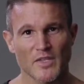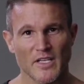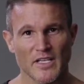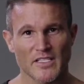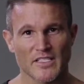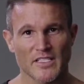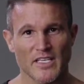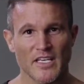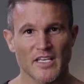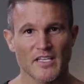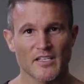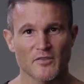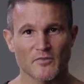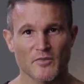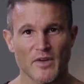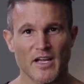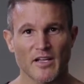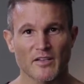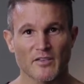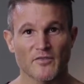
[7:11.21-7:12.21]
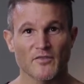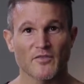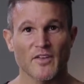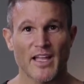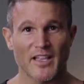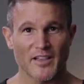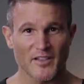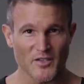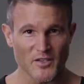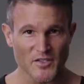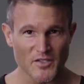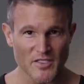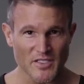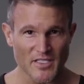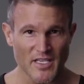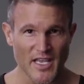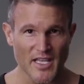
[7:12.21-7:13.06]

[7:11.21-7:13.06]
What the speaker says: it's geared around fat loss,